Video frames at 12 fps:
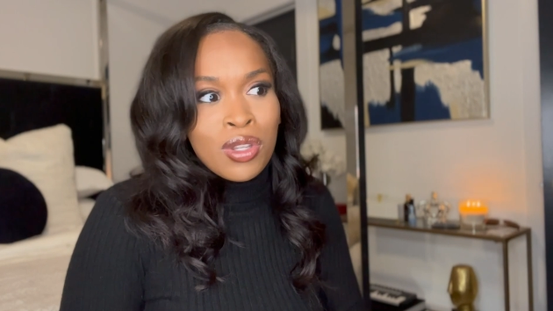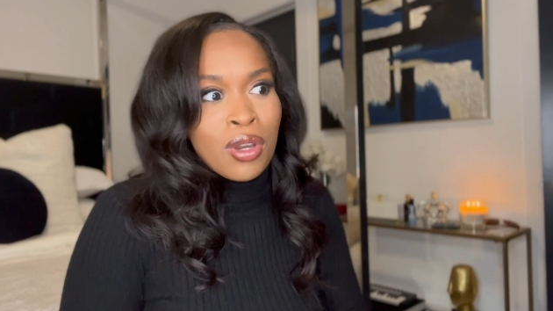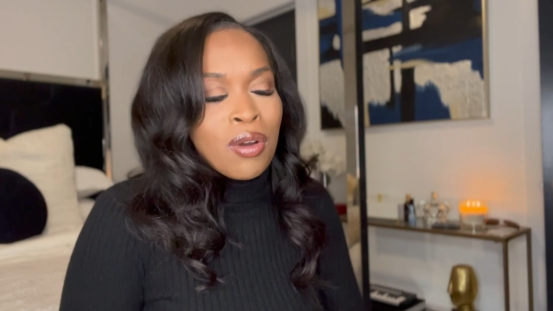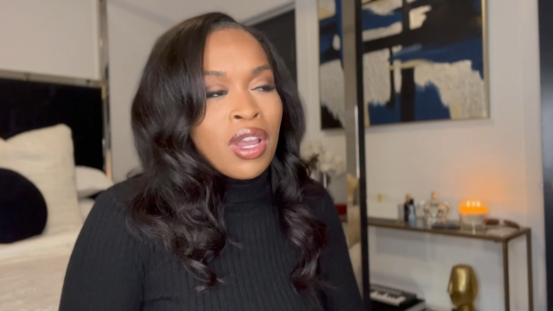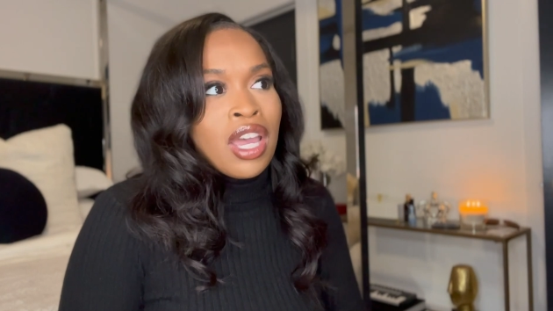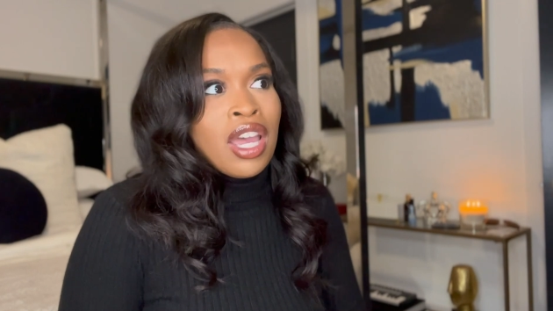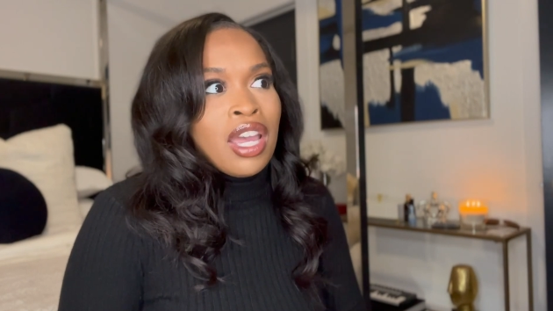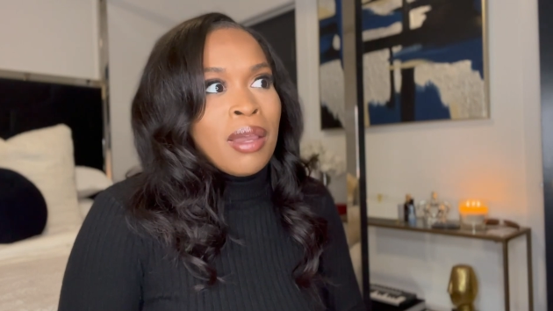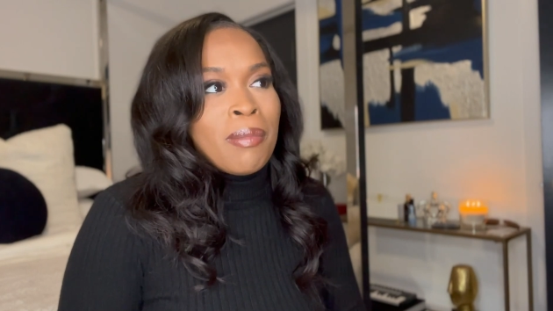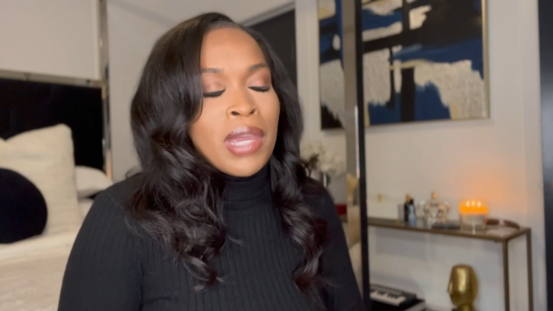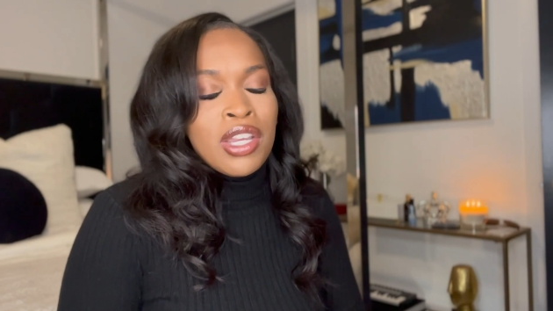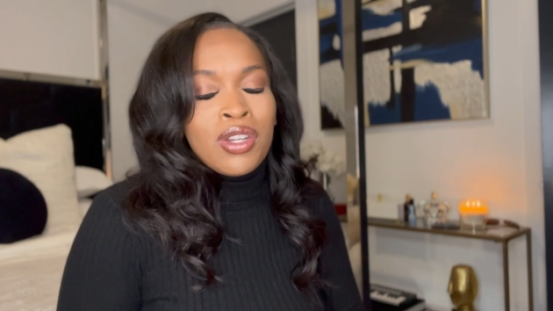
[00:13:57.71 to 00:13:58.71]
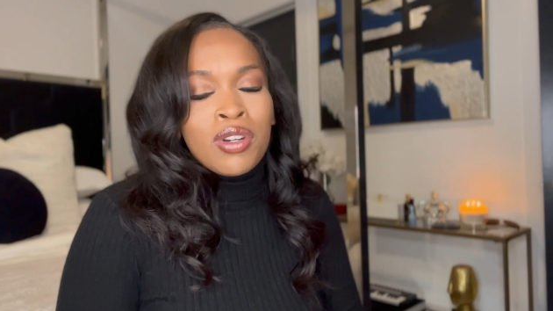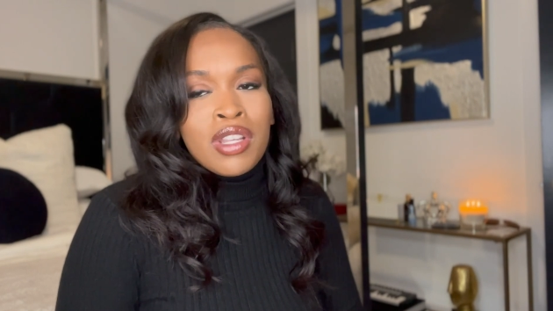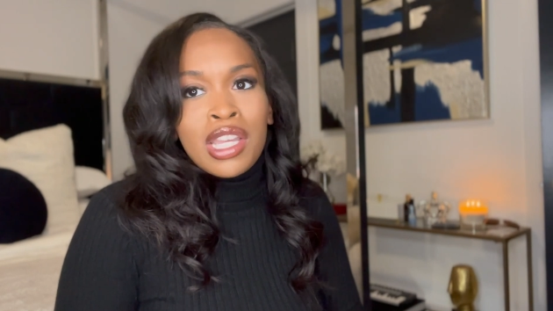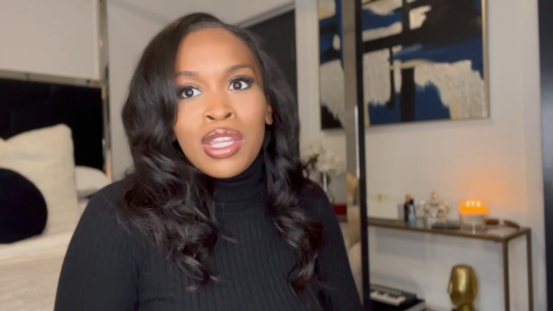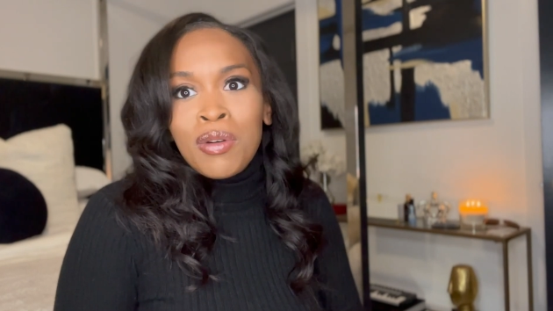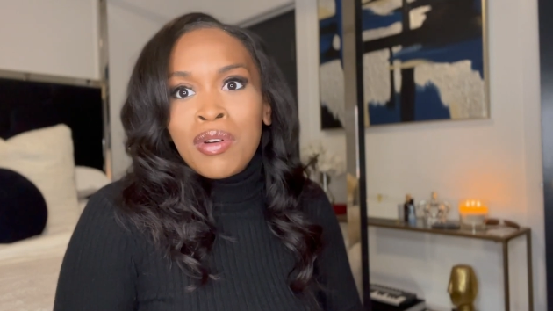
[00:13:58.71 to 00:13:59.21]
So make
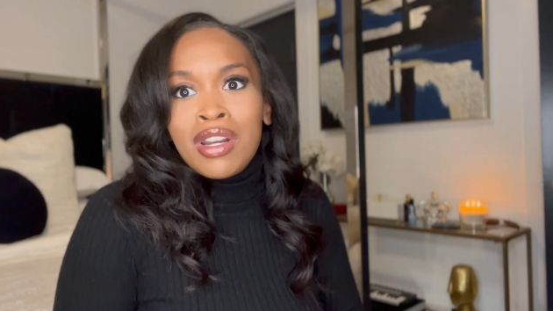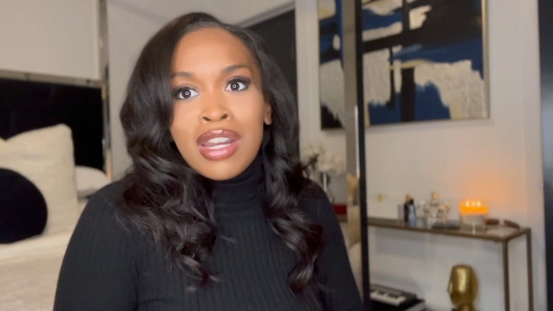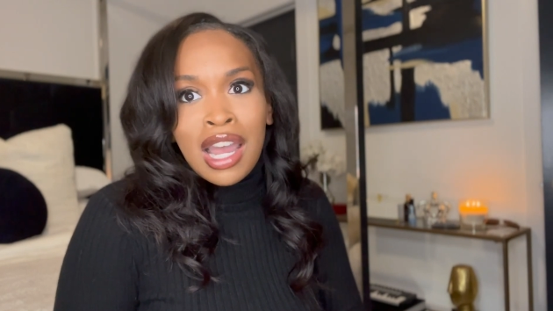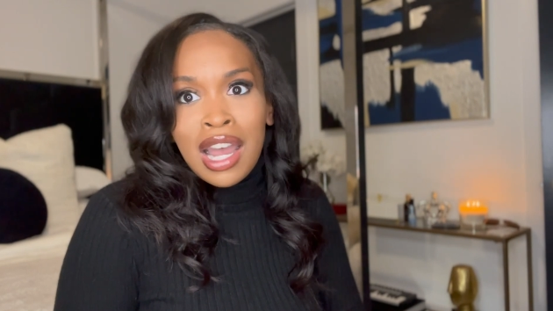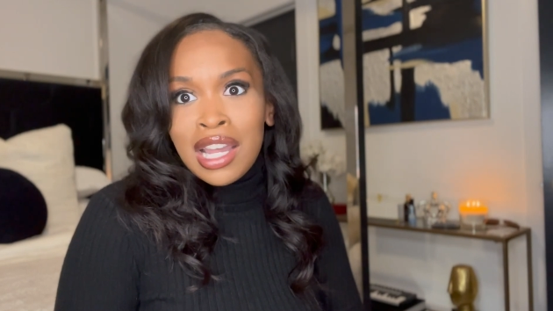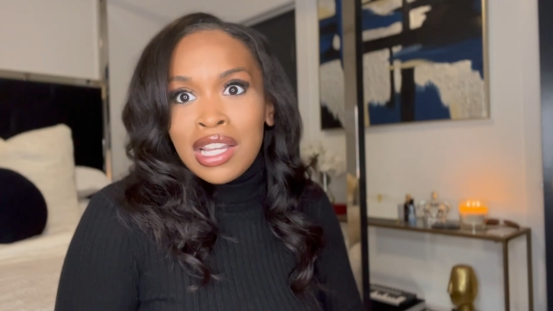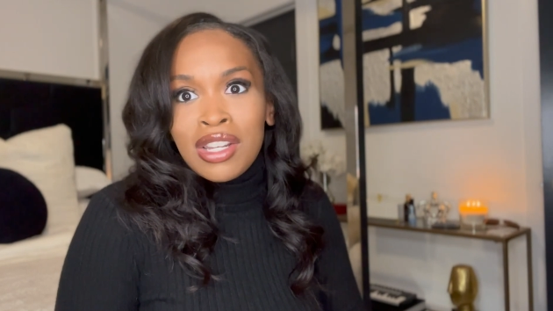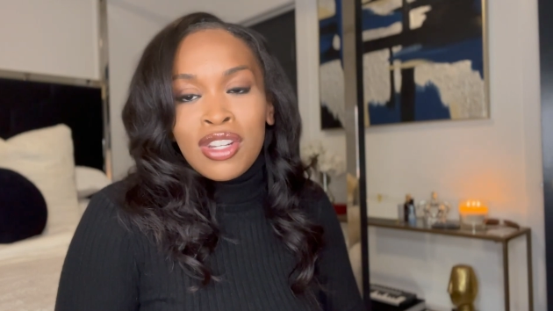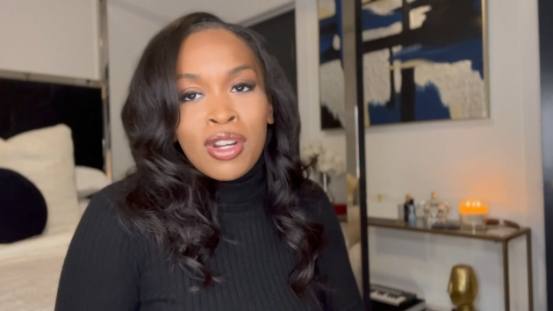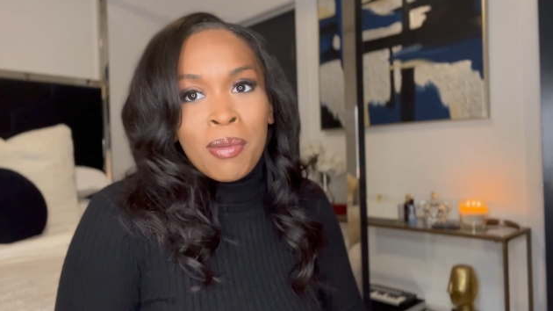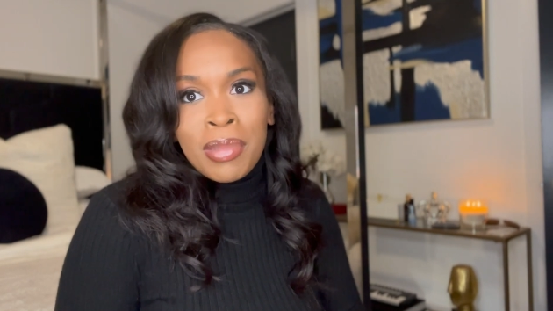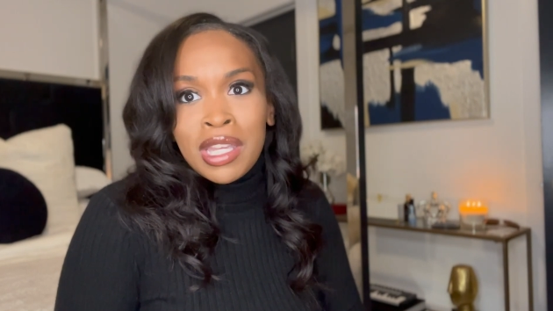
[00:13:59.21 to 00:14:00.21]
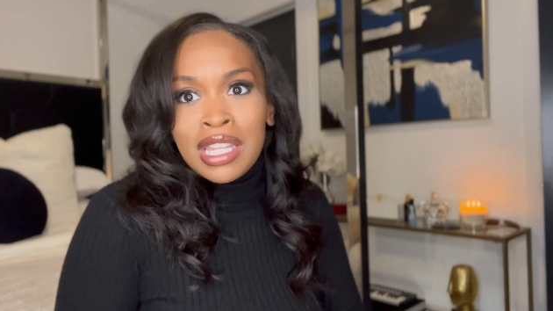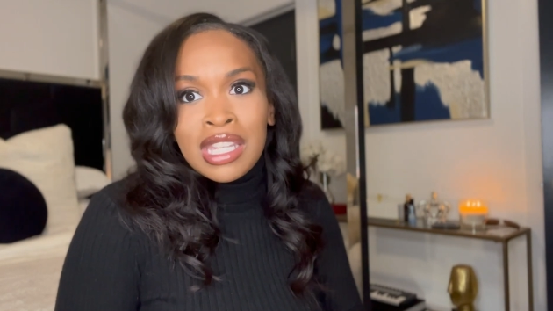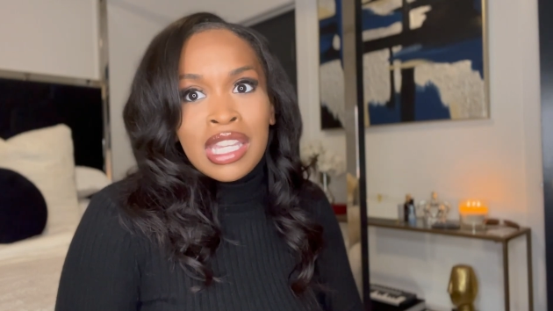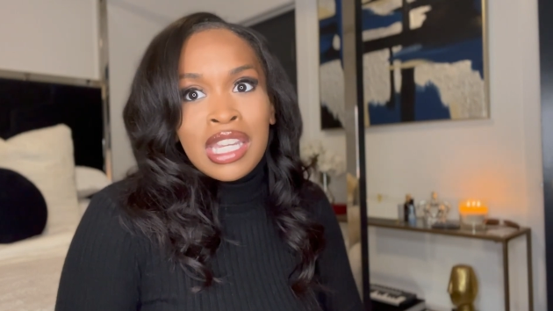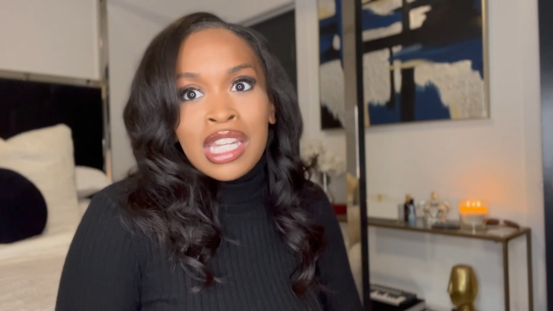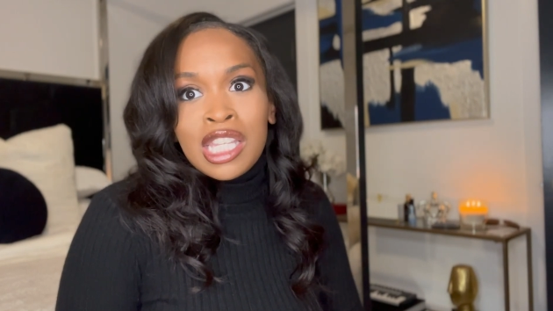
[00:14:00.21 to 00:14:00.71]
sure that you are not jumping
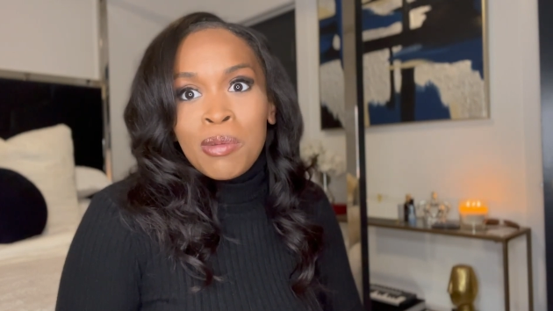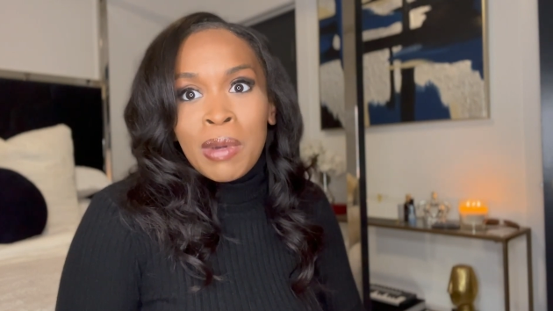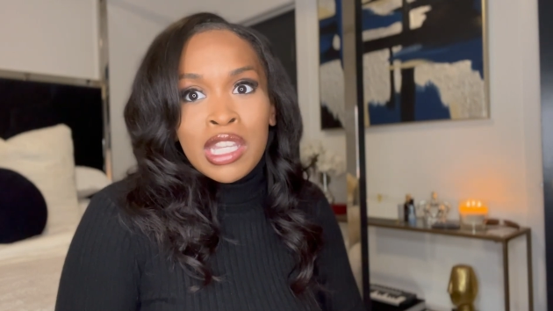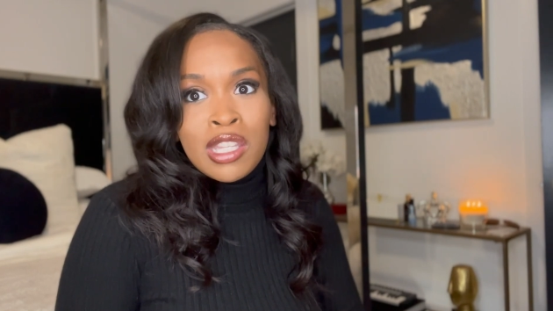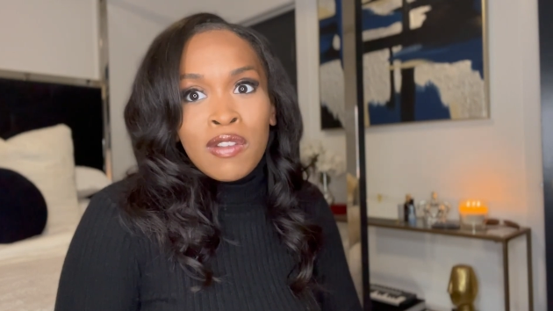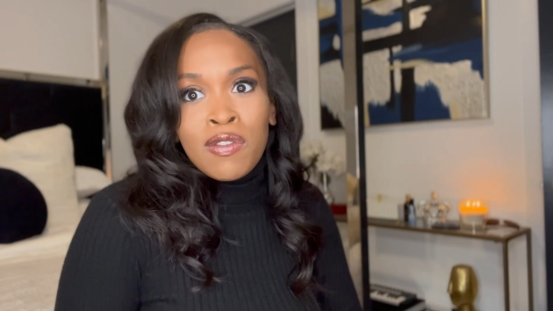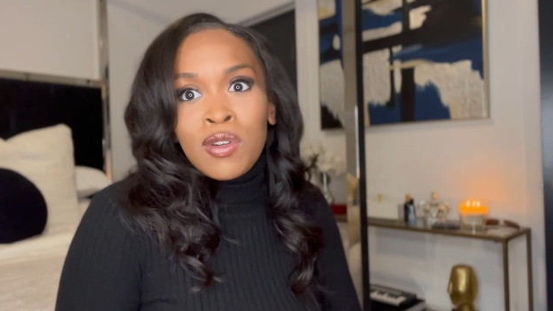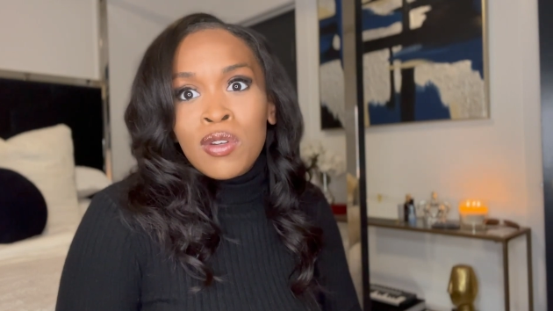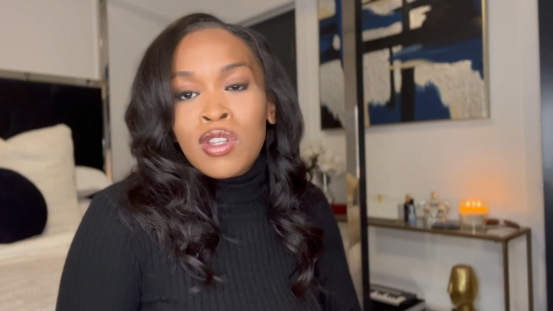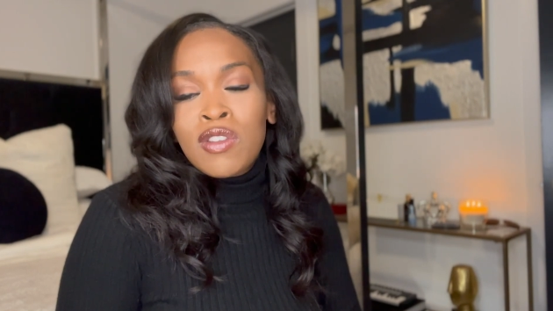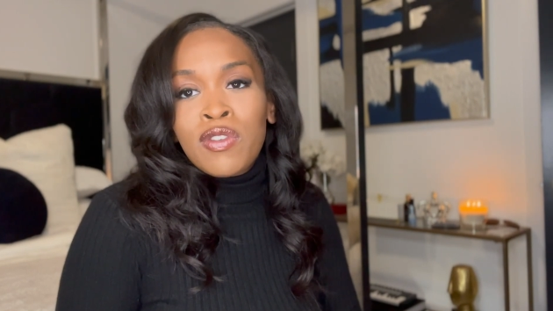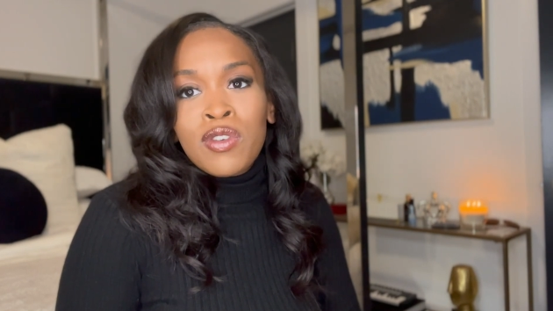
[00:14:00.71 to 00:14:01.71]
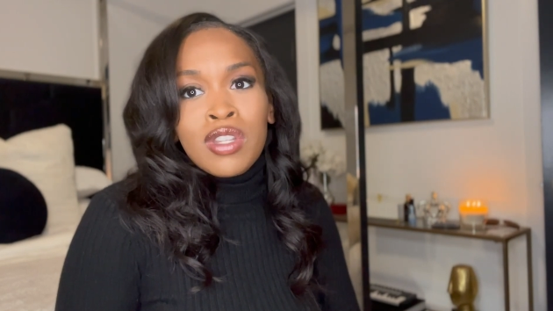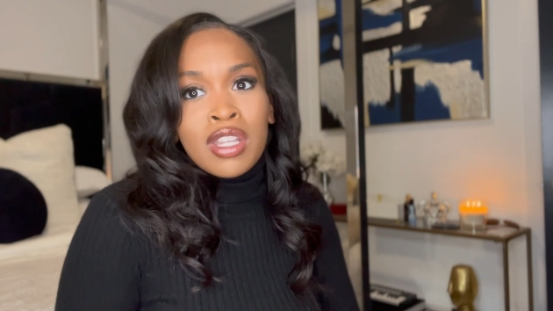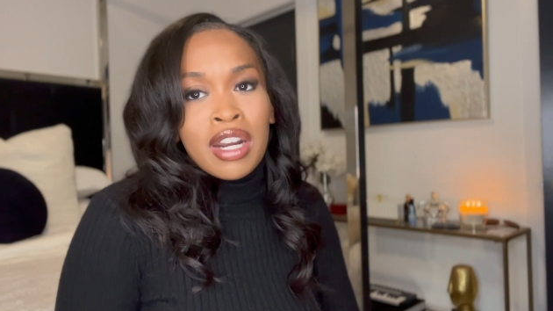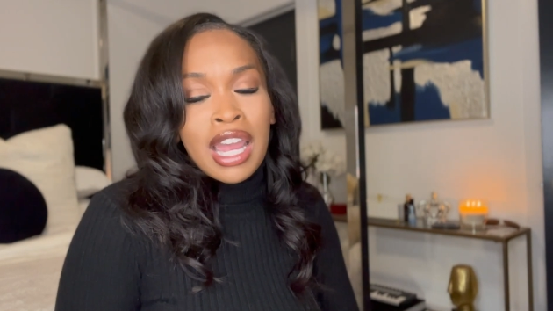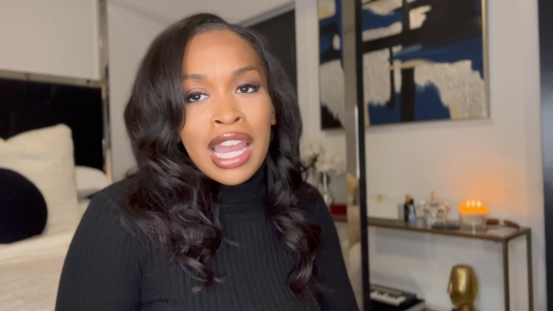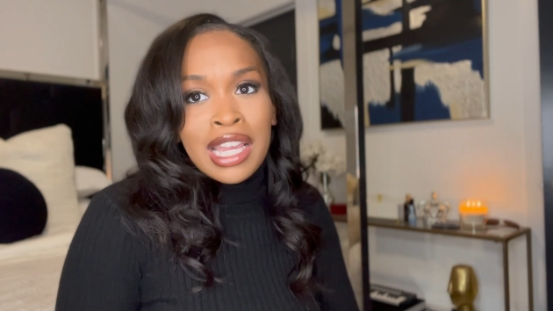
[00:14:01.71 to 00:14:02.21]
into eating spicy foods
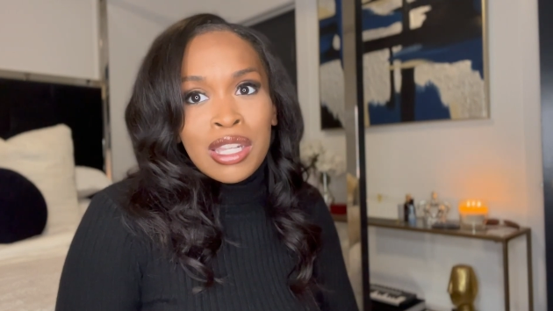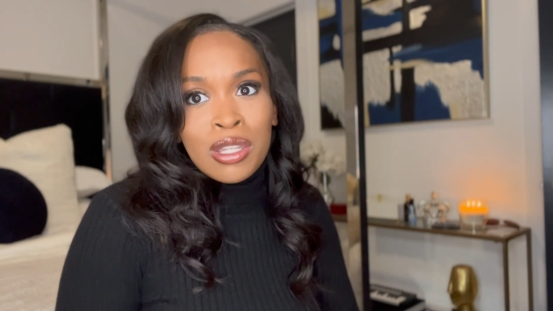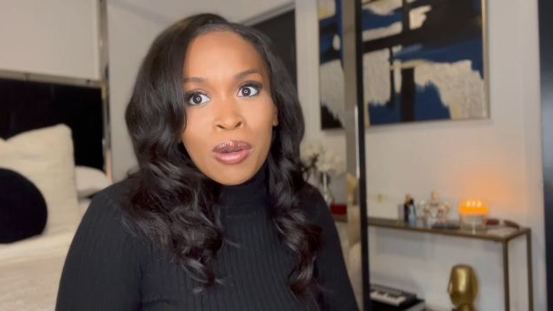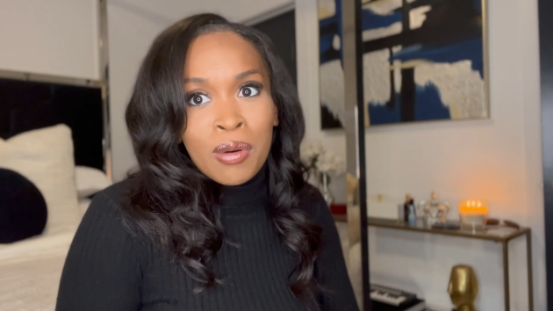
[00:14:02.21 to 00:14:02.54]
that are high in